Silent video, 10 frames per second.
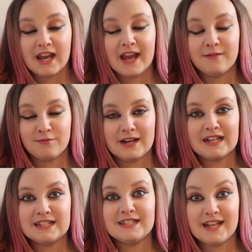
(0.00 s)
It
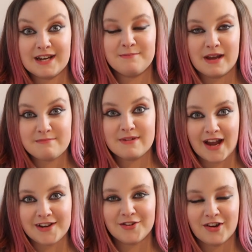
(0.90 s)
really did make me
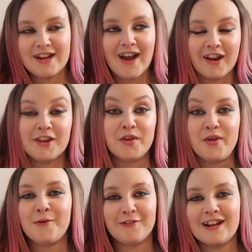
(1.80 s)
angry, and I thought
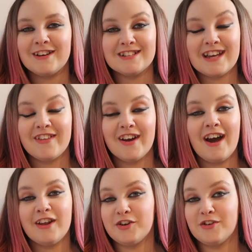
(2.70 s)
they were really good together,
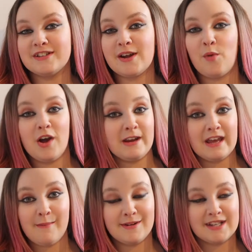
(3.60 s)
and I don't understand why they didn't
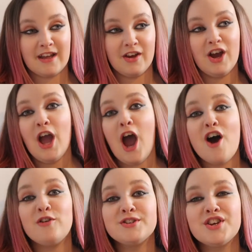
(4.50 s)
get back together.
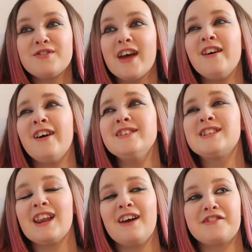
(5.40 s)
And also then
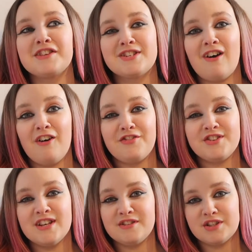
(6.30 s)
Hunter left at the start of
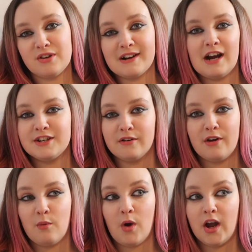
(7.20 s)
season 3. I don't
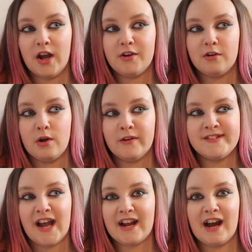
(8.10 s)
know why. I don't know if
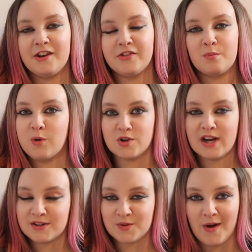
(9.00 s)
Zach had other
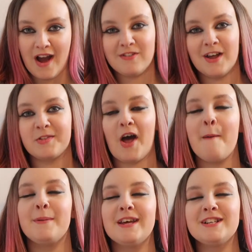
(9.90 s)
projects or whatever like
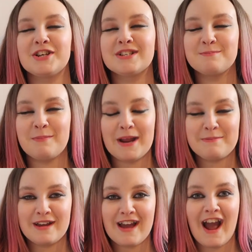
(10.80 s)
that, but it just made
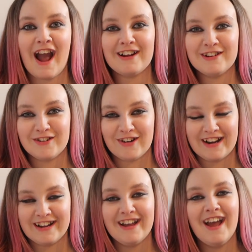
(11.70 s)
me
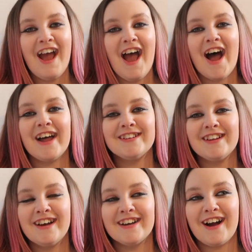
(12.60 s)
angry, and
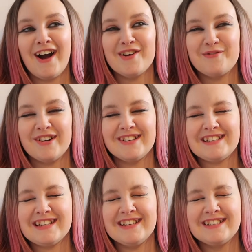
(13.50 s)
like I
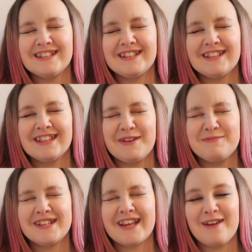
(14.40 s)
wanted
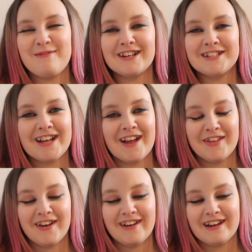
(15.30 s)
them to get back together
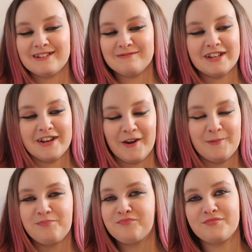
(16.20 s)
and, you know,
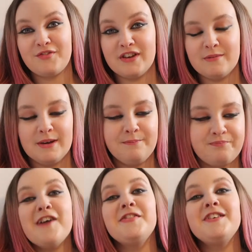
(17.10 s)
fuming.
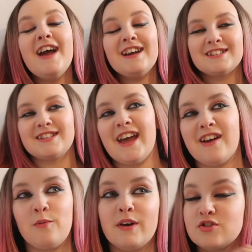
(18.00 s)
And then the next
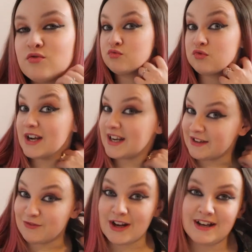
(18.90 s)
thing, which
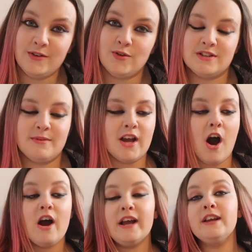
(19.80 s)
really annoys me,
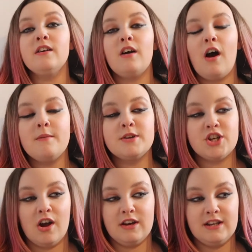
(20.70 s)
I'm a
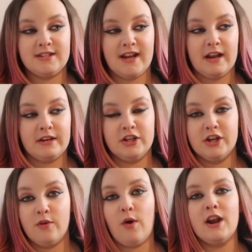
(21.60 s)
Giley stan, you
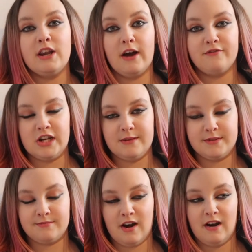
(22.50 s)
know, I love James
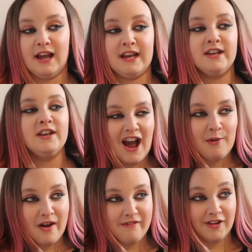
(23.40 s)
and Riley.
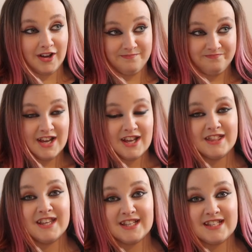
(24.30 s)
However,
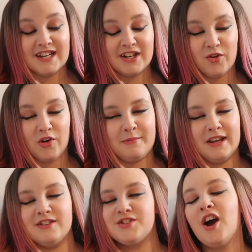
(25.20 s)
this did annoy
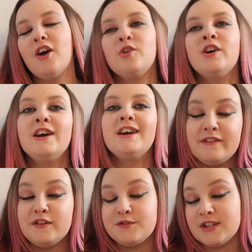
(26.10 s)
me. So
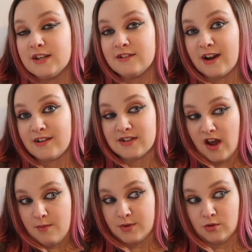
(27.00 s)
if you've seen The Next
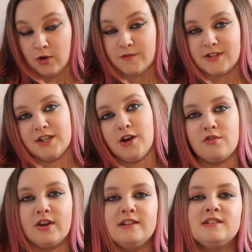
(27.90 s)
Step, you'll obviously know
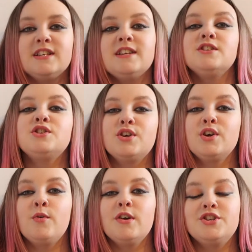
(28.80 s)
that in season
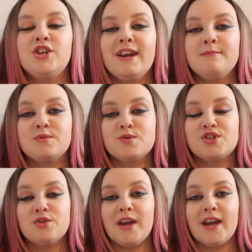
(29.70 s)
2, James was
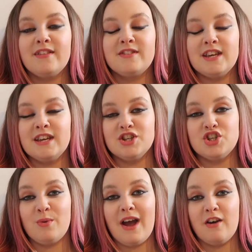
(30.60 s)
doing the
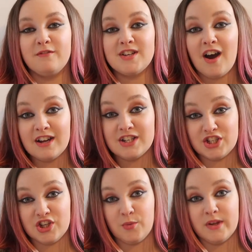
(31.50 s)
duet of Tied
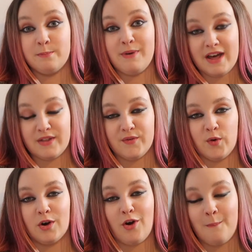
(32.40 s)
to You with Beth
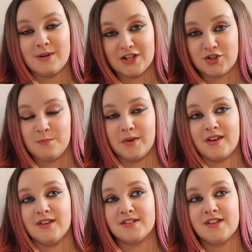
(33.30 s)
for a competition
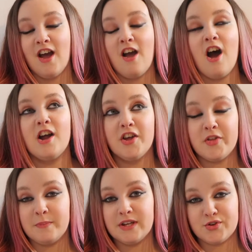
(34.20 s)
because
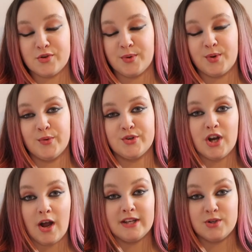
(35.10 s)
another B trooper called
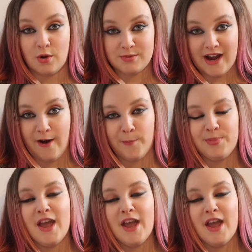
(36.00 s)
Charlie dropped out.